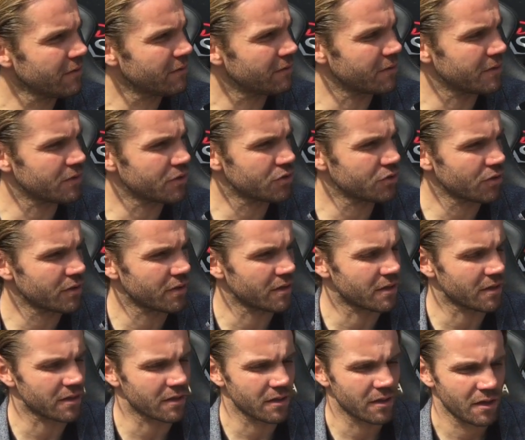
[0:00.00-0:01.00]
but he's shown that
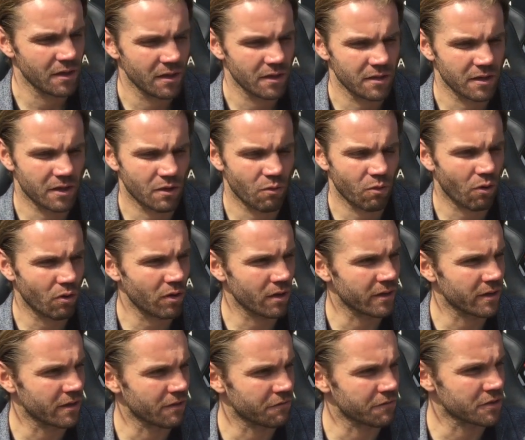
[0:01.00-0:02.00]
the quality of